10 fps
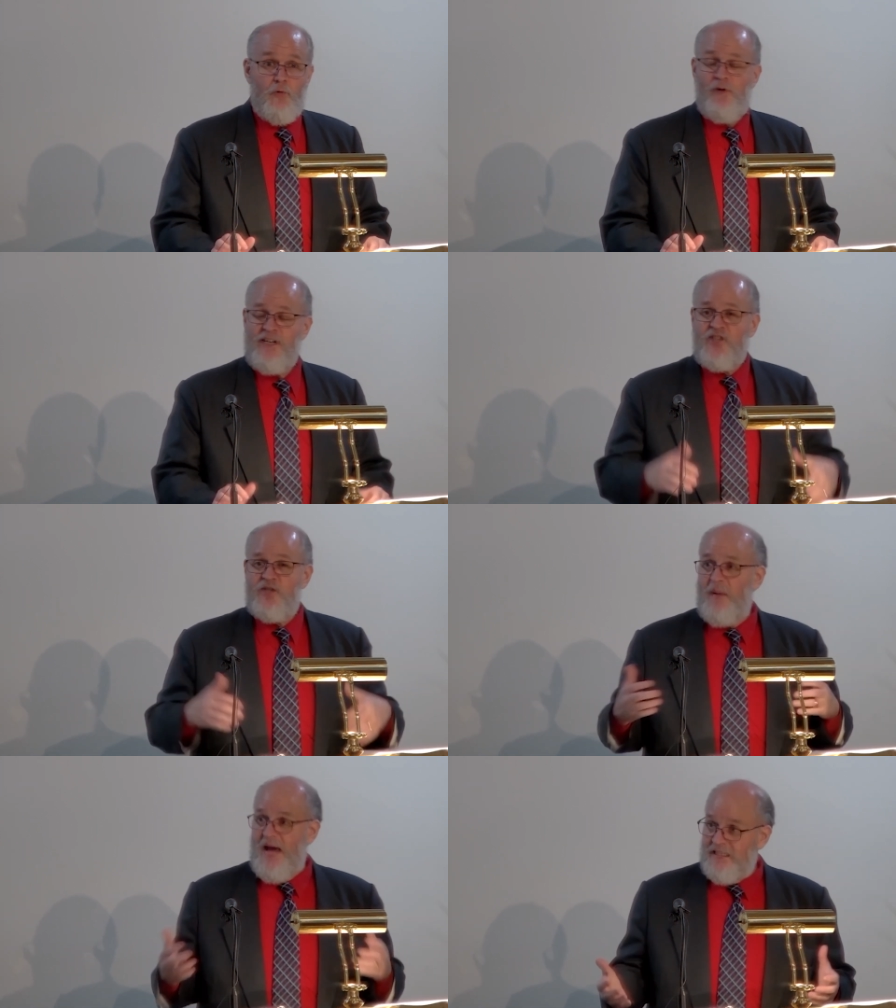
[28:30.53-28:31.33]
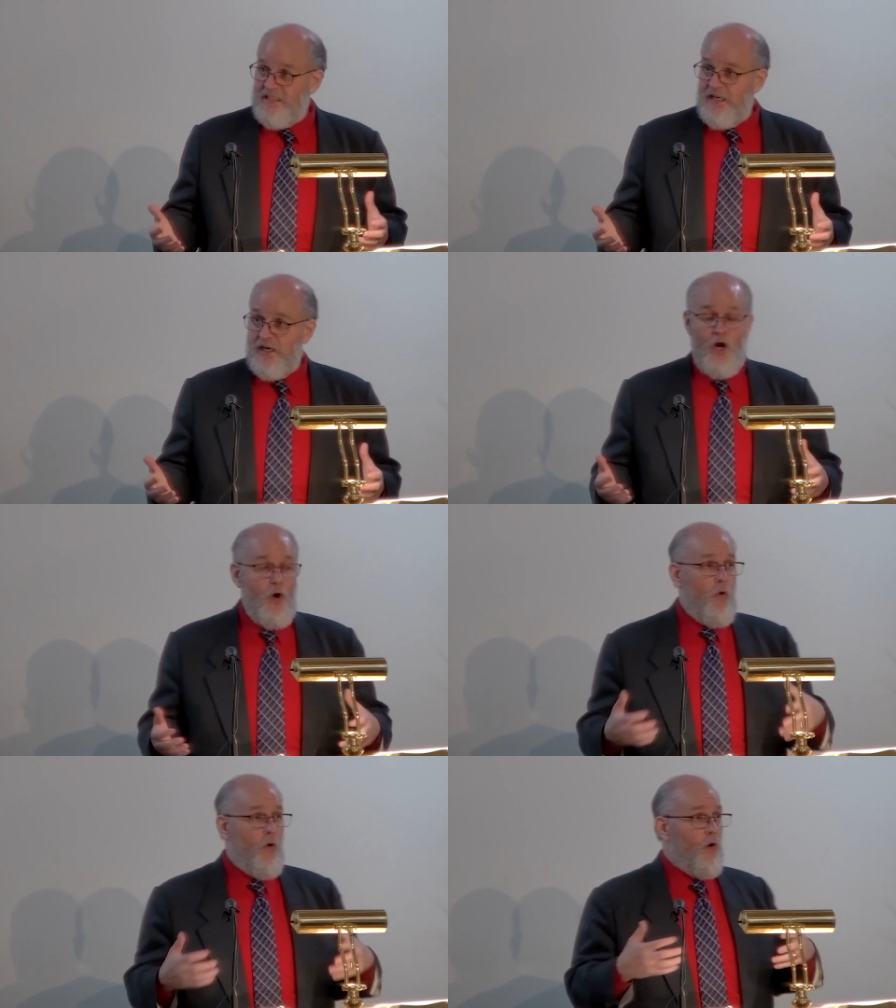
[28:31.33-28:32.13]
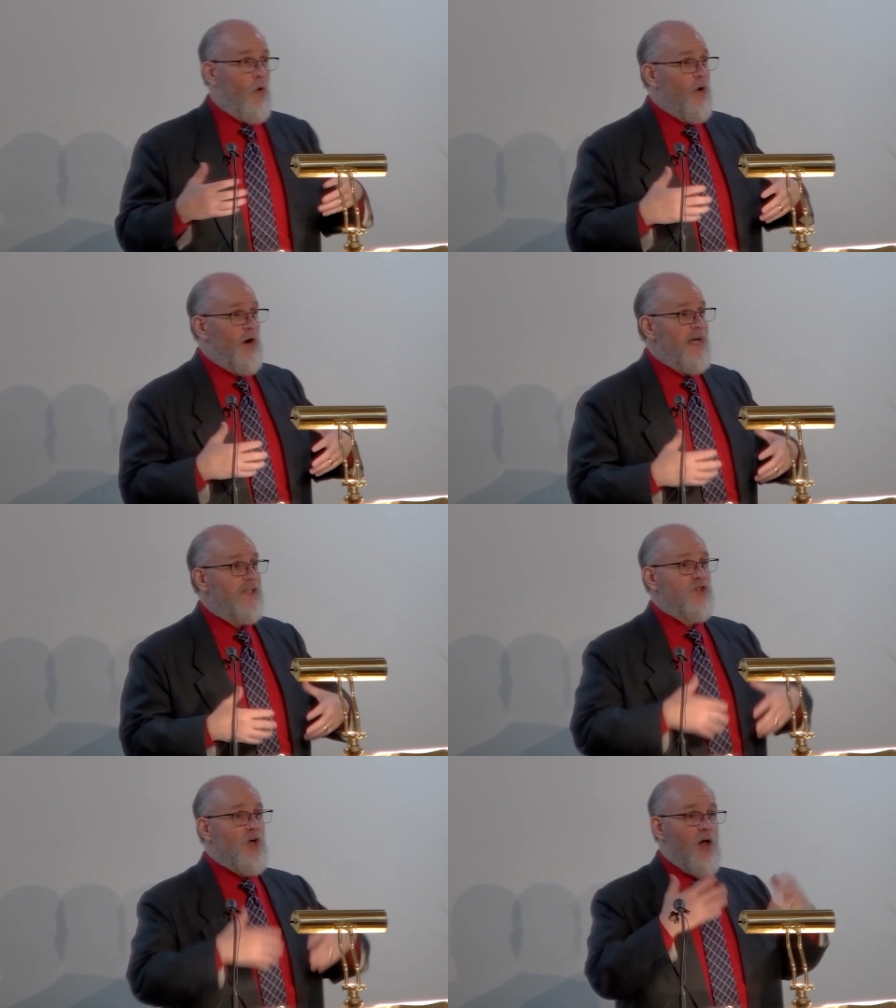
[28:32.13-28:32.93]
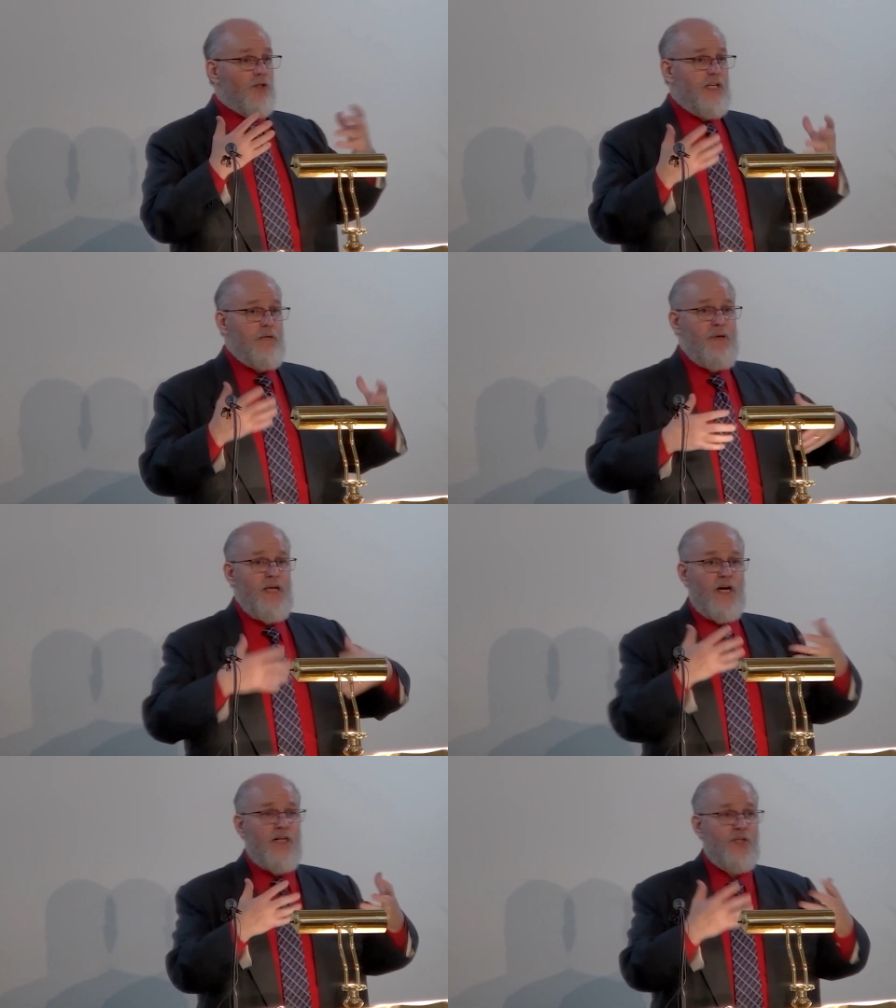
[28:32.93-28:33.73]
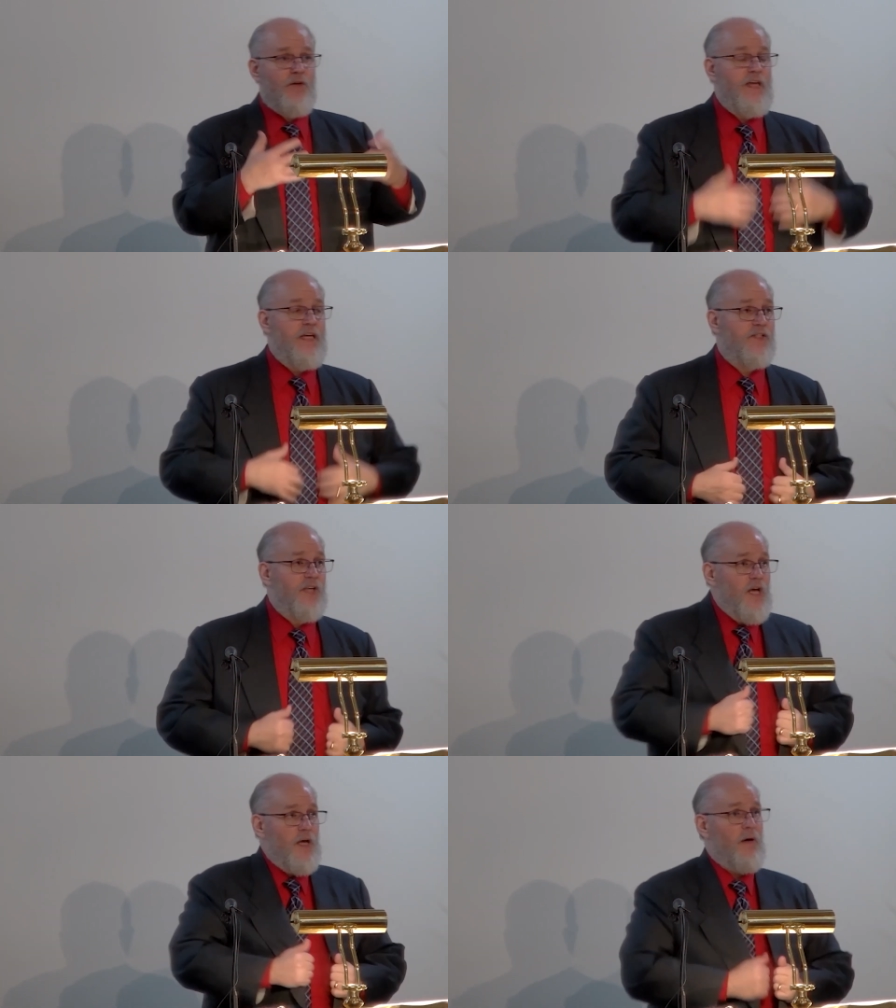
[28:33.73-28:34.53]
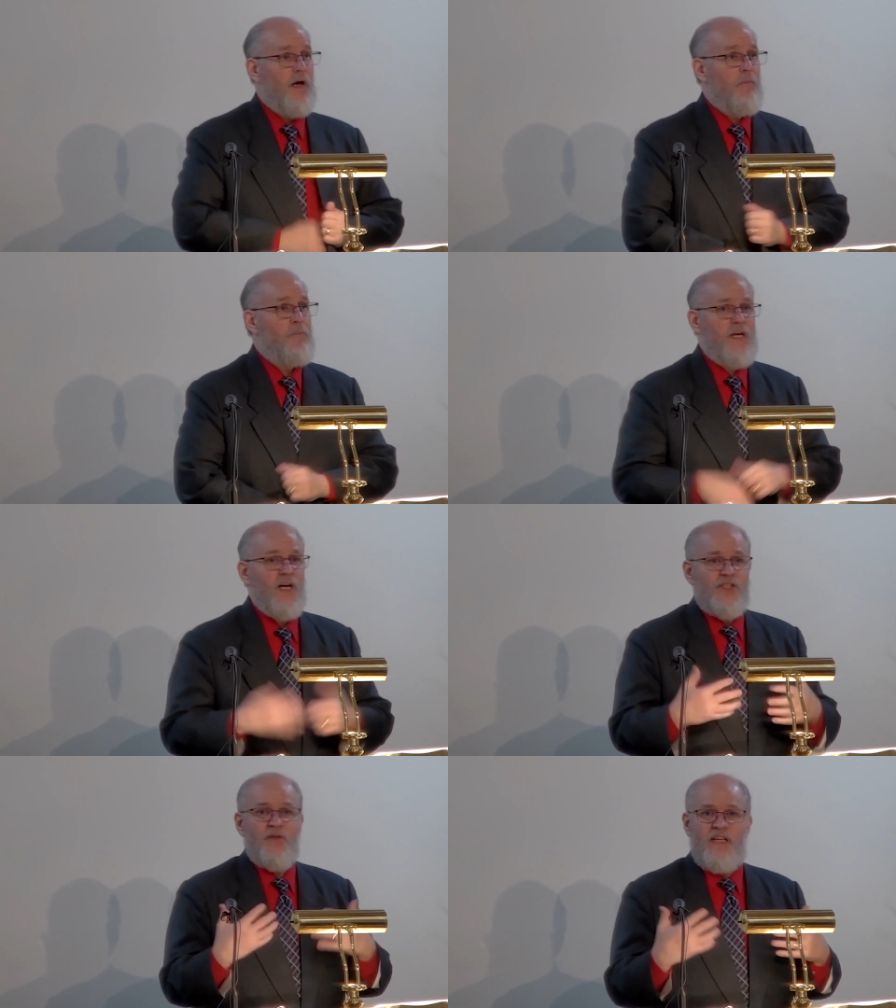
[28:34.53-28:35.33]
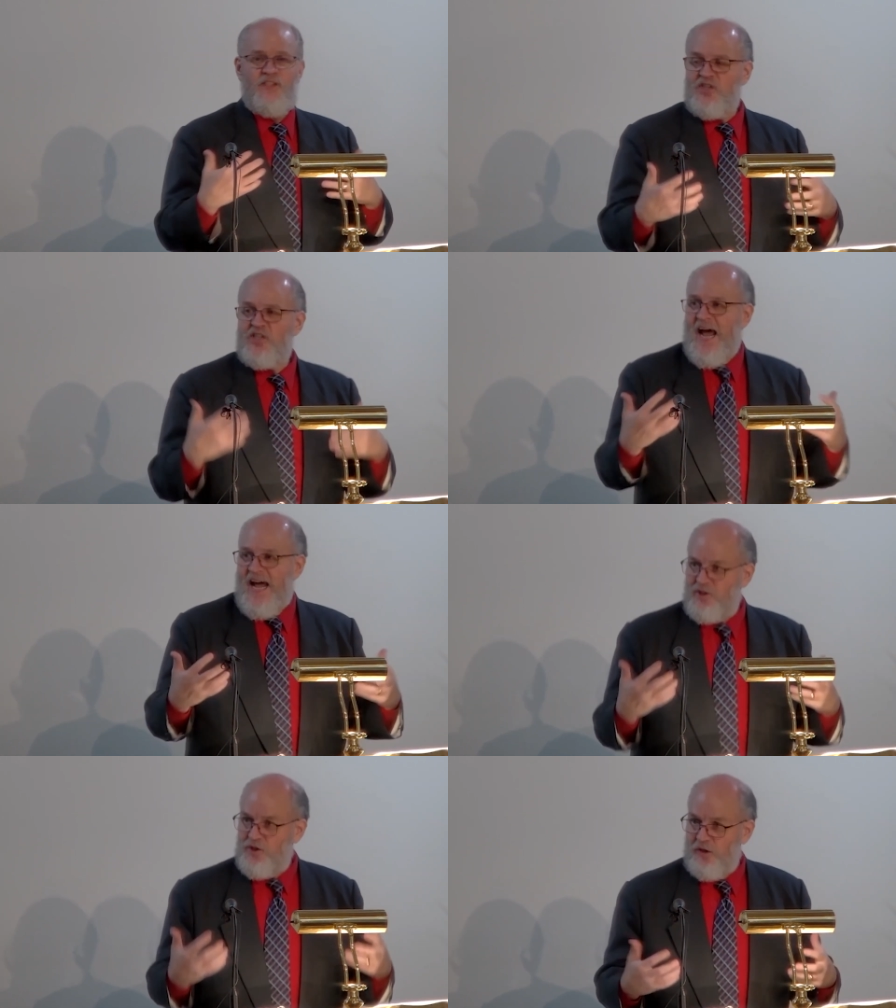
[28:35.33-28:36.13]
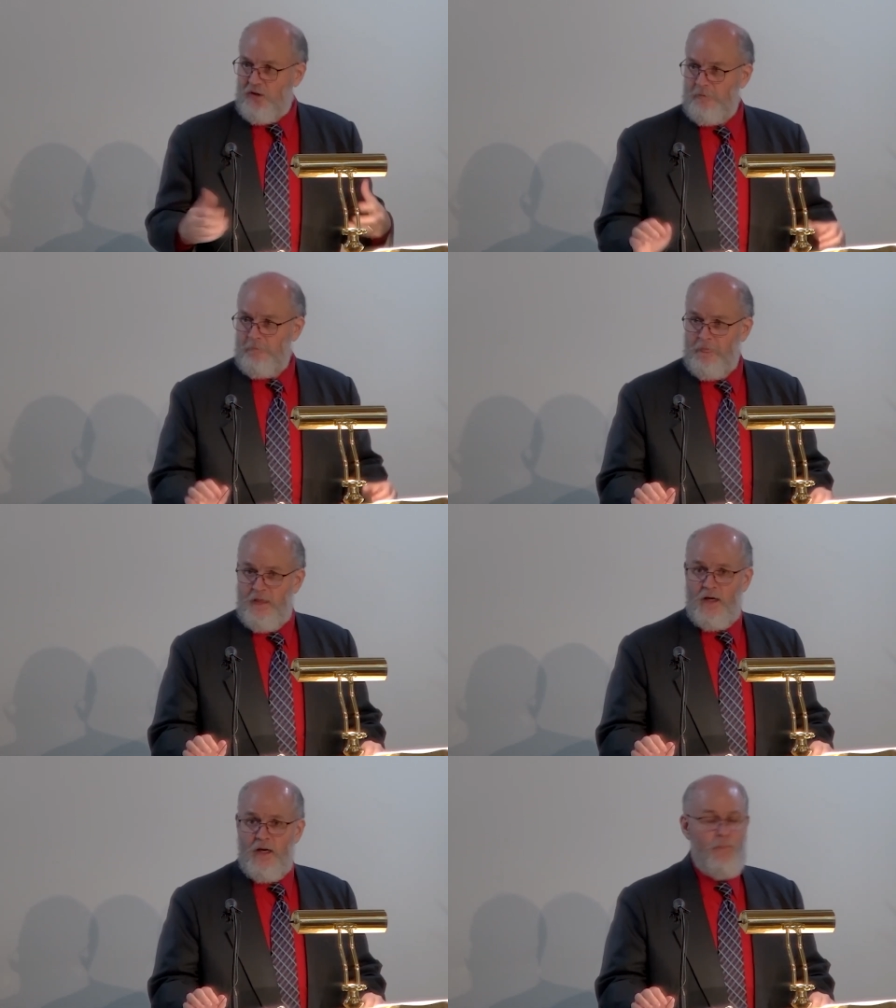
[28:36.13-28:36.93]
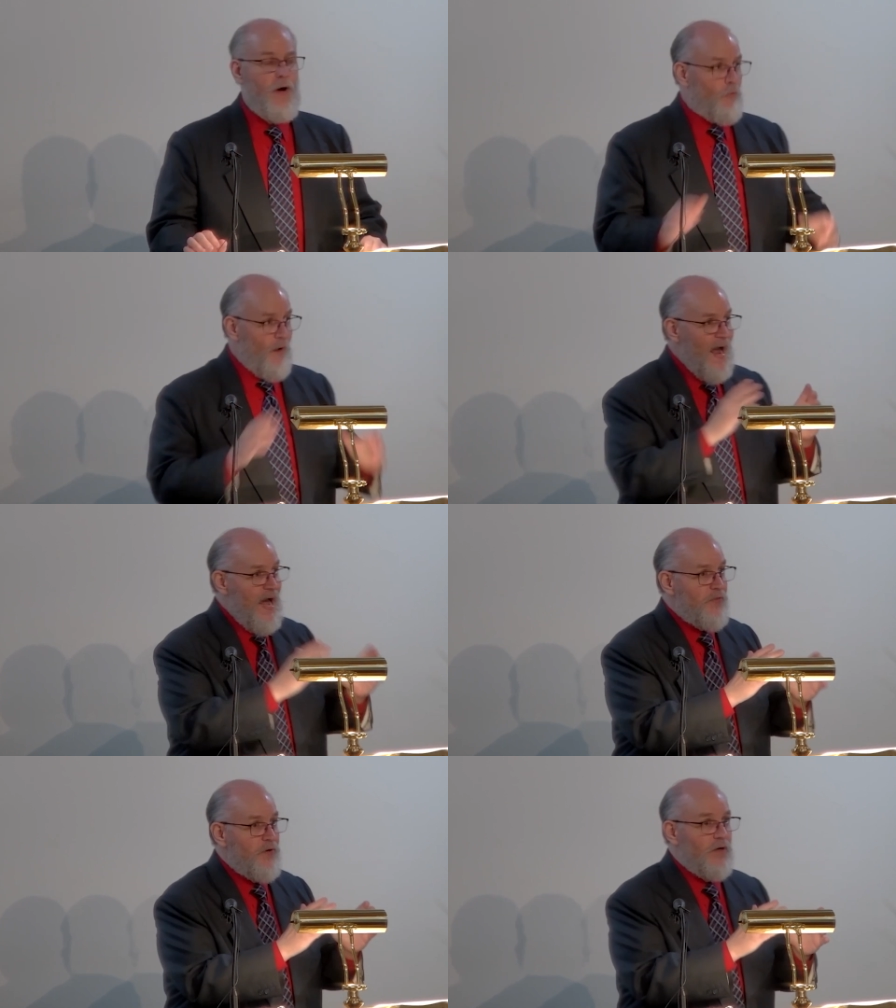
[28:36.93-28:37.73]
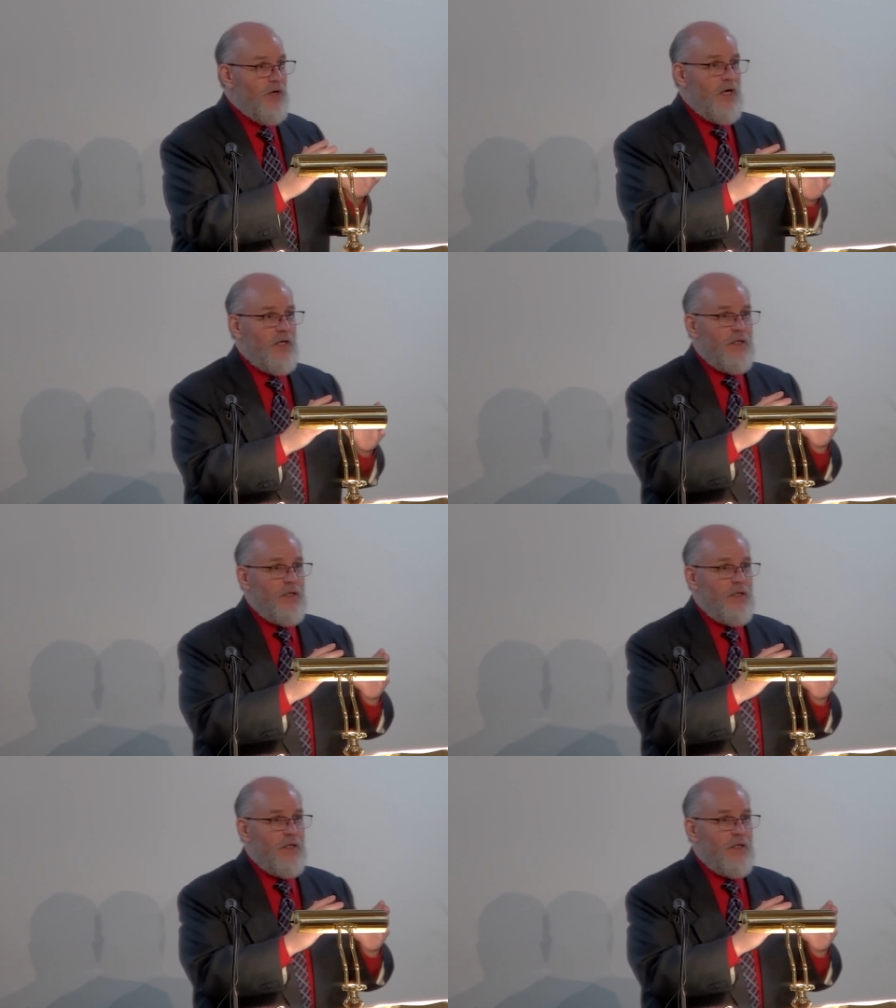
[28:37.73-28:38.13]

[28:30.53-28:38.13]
respected or, or exalted because of his uh, because of his stature, but rather